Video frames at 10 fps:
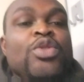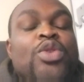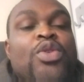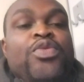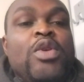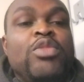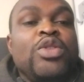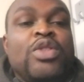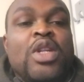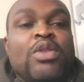So, for
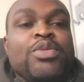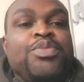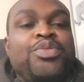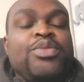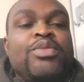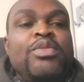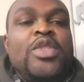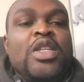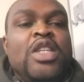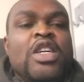months now,
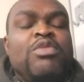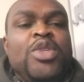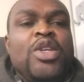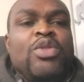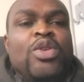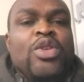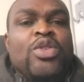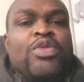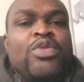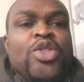there have been a whole lot
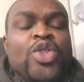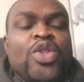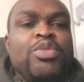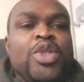of tensions